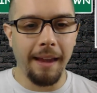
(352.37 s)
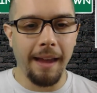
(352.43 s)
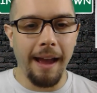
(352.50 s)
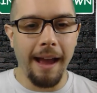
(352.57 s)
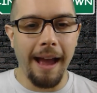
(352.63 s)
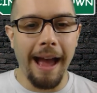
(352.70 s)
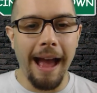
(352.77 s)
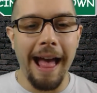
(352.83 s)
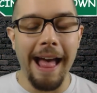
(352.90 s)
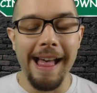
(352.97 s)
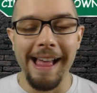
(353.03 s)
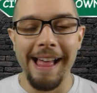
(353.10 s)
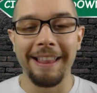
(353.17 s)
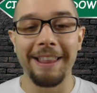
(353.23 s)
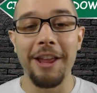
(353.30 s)

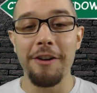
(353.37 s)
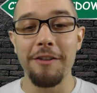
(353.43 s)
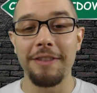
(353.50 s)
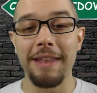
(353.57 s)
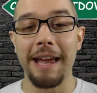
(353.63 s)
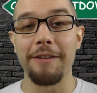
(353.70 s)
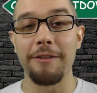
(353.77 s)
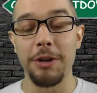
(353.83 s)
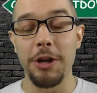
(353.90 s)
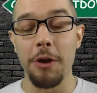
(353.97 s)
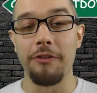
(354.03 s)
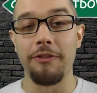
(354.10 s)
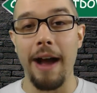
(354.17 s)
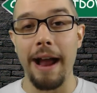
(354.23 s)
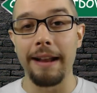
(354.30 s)
I love that, you know,
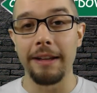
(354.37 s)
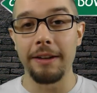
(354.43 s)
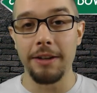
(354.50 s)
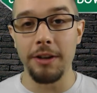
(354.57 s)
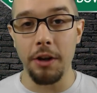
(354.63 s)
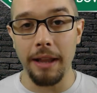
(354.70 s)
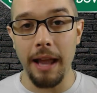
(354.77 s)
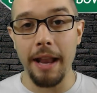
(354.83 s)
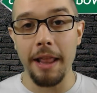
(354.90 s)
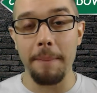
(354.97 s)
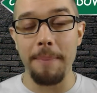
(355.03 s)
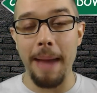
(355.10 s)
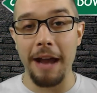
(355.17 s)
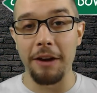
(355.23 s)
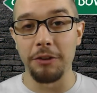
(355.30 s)
finally, you know, a lot of the
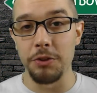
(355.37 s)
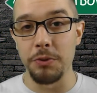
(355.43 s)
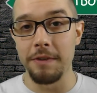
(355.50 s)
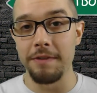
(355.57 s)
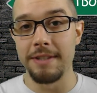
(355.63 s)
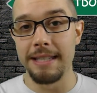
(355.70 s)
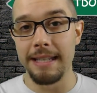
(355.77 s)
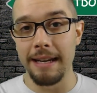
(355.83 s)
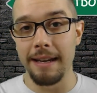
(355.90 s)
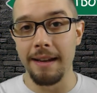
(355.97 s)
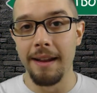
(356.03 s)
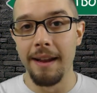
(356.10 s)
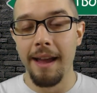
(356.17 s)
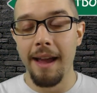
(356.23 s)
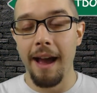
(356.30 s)
battles we've
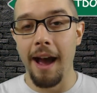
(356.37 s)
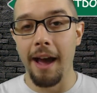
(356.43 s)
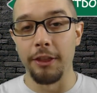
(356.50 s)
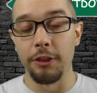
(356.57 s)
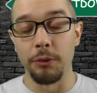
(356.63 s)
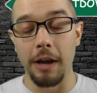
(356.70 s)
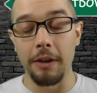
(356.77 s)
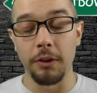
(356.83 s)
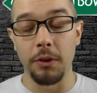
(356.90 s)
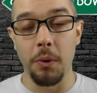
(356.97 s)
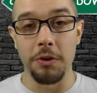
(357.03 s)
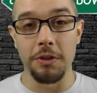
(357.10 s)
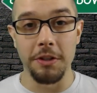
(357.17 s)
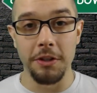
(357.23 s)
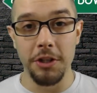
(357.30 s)
seen throughout the
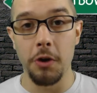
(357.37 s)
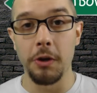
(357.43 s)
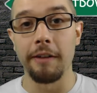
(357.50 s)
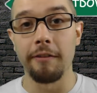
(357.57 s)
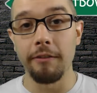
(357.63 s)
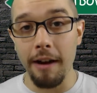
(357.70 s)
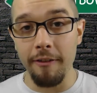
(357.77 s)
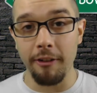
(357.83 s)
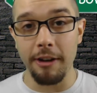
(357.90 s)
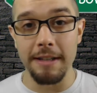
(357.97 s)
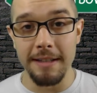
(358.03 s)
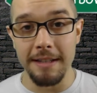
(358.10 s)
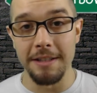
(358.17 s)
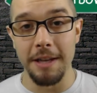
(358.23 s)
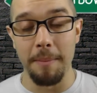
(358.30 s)
course of the show get
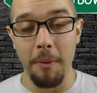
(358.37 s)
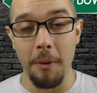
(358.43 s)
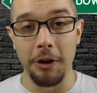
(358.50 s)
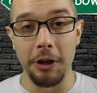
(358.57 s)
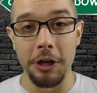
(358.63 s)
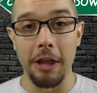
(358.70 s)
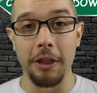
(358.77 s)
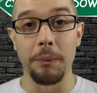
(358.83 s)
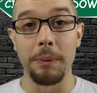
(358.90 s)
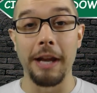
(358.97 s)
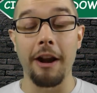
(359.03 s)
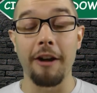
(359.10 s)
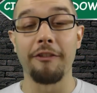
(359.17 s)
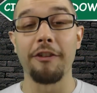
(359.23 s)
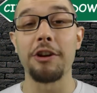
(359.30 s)
referenced at some point or another. We
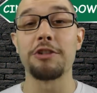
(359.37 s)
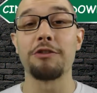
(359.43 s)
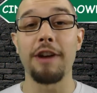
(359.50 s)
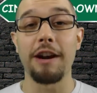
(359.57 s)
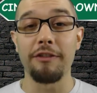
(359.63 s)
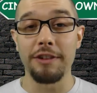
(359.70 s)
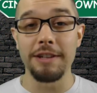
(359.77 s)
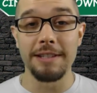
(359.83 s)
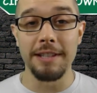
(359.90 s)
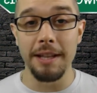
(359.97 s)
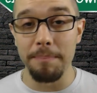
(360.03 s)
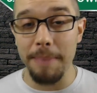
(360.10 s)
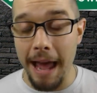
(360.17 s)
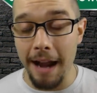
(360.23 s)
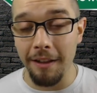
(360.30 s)
got our first reference to the
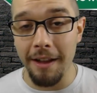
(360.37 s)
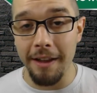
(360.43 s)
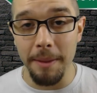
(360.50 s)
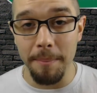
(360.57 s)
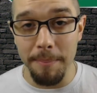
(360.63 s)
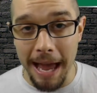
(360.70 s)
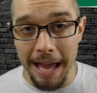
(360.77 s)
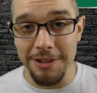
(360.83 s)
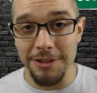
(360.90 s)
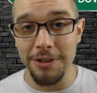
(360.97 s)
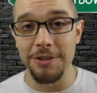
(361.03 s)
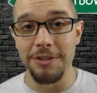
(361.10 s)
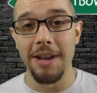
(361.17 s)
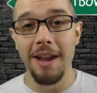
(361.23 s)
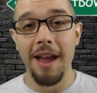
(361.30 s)
Battle of the
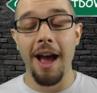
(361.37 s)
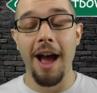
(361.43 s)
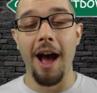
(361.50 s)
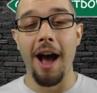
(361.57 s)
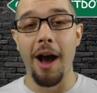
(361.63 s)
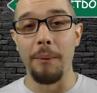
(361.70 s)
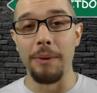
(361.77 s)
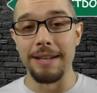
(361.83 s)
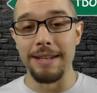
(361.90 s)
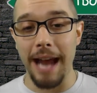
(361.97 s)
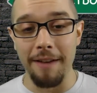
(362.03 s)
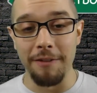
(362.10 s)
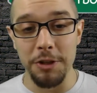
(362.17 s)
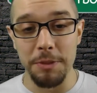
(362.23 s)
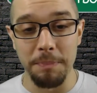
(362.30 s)
Bastards when
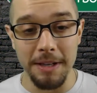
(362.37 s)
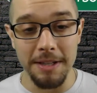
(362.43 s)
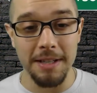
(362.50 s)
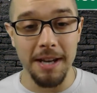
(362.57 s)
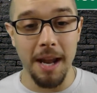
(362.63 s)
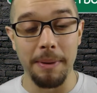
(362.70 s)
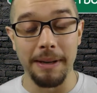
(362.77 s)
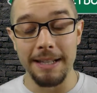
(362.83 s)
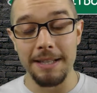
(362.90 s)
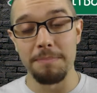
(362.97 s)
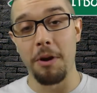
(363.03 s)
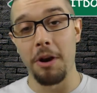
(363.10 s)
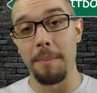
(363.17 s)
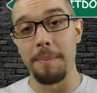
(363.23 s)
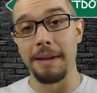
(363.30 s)
Davos brings and it gets
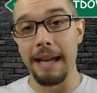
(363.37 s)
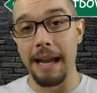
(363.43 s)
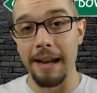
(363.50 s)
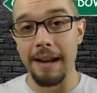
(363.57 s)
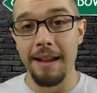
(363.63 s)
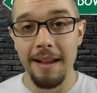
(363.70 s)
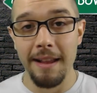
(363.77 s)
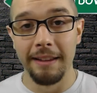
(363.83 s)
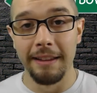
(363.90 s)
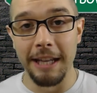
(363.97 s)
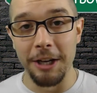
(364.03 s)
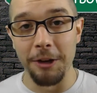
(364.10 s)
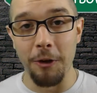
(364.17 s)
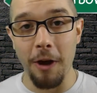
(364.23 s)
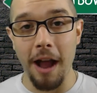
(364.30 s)
brought up again
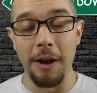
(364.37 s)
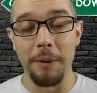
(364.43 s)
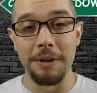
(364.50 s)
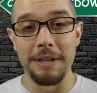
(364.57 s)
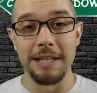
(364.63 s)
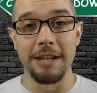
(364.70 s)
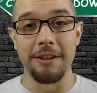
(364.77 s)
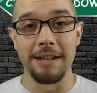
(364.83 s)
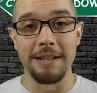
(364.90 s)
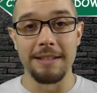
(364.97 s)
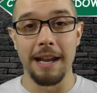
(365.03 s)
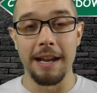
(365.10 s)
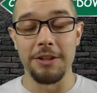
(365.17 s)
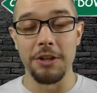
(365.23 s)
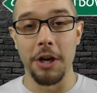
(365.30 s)
later on when Tyrion's
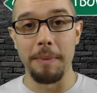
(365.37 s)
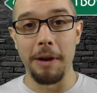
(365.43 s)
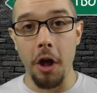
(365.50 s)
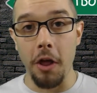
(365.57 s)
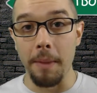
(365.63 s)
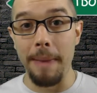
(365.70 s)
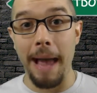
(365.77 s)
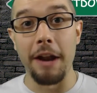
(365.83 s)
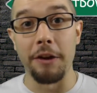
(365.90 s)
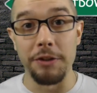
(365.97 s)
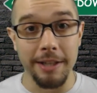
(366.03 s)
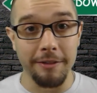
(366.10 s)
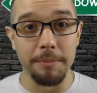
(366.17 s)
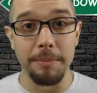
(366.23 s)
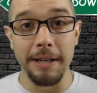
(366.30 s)
kind of talking about all the
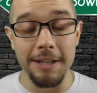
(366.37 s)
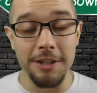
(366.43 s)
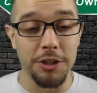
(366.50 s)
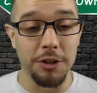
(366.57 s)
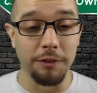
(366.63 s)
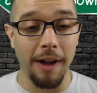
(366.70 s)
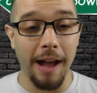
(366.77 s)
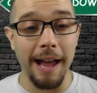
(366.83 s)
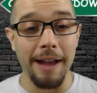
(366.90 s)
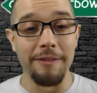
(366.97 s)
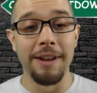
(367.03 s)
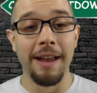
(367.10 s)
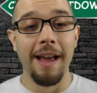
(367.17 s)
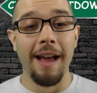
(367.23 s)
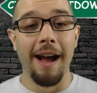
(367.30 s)
battles everybody has
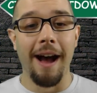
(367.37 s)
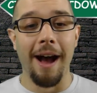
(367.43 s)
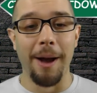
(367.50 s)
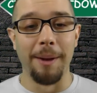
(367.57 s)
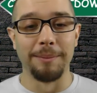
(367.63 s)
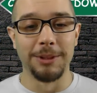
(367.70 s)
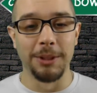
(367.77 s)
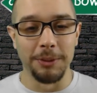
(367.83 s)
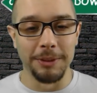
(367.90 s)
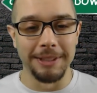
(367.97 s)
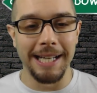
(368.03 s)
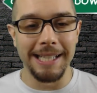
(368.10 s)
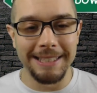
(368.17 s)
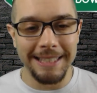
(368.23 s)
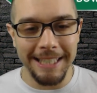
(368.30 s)
survived. So it was
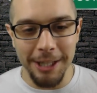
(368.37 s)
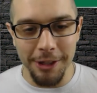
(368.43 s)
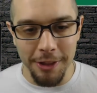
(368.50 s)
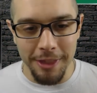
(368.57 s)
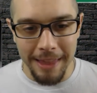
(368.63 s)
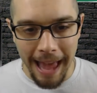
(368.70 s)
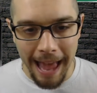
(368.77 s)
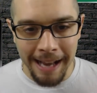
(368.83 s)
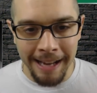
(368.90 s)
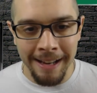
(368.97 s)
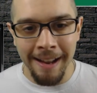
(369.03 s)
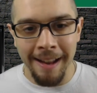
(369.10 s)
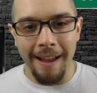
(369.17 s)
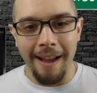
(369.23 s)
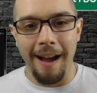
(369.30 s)
nice to hear that.
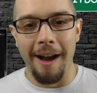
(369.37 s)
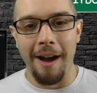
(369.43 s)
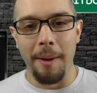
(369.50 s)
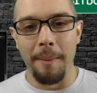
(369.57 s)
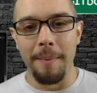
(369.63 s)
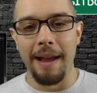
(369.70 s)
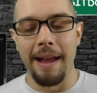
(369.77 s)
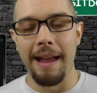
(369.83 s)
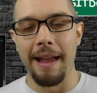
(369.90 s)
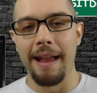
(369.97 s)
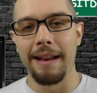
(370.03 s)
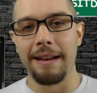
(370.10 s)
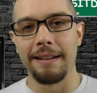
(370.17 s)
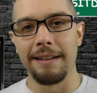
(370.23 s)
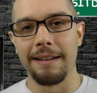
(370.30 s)

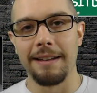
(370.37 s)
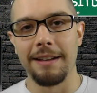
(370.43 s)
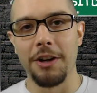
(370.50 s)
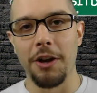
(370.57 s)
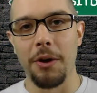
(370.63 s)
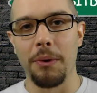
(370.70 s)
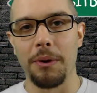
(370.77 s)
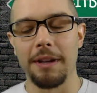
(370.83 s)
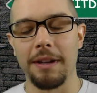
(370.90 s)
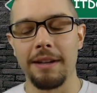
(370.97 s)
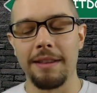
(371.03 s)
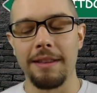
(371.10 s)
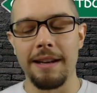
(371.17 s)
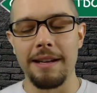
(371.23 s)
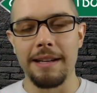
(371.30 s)
And you know,
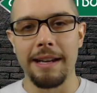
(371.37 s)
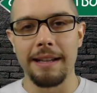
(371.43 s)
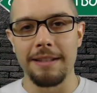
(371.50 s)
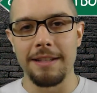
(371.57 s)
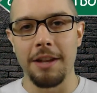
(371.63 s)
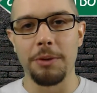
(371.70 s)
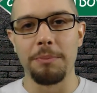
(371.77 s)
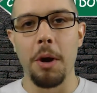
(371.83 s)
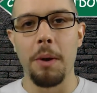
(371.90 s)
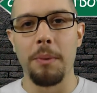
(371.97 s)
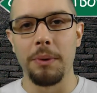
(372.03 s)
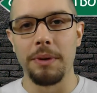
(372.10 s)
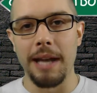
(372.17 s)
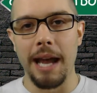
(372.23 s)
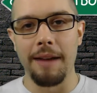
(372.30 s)
then you get this other moment
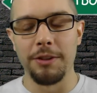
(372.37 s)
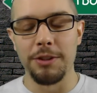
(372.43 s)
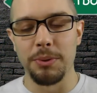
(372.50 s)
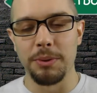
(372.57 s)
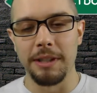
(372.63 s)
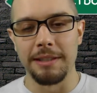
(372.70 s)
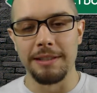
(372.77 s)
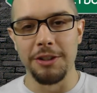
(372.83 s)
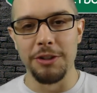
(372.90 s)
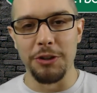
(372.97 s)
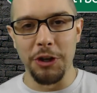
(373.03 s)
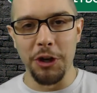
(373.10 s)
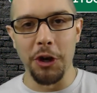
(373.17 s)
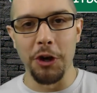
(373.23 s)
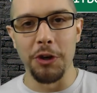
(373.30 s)
with Davos with this little
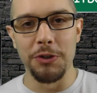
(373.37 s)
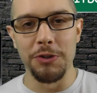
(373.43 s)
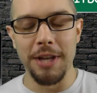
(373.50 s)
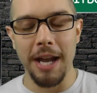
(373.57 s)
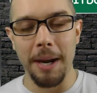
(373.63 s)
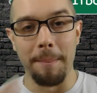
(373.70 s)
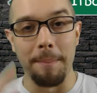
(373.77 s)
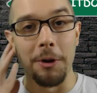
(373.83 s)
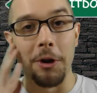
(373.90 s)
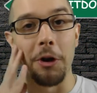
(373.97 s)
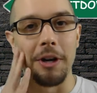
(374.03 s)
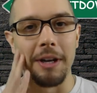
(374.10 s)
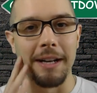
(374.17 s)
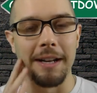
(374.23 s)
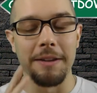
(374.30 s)
girl who's got a
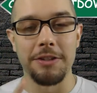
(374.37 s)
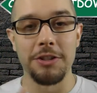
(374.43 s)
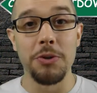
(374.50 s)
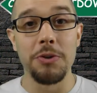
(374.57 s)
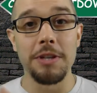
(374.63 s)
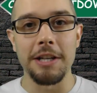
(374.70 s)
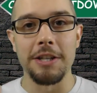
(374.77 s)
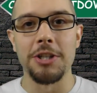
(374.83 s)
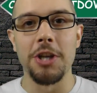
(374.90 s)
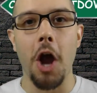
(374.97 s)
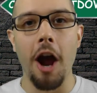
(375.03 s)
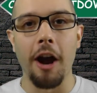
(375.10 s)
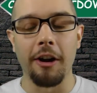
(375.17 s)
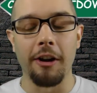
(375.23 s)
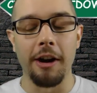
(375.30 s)
burn. And as soon as I
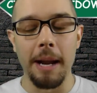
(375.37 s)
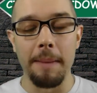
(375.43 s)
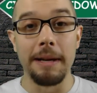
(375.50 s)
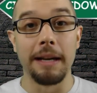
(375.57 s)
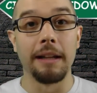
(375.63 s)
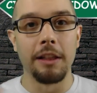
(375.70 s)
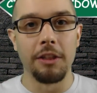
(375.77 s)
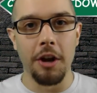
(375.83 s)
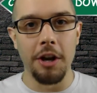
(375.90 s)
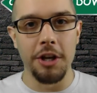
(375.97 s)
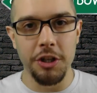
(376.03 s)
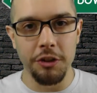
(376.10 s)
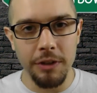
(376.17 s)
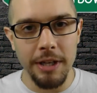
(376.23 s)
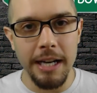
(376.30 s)
saw her, I immediately thought of
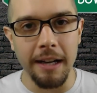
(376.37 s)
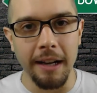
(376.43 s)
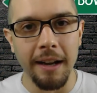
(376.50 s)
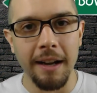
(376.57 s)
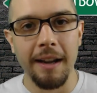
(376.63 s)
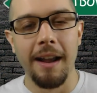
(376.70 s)
Shireen,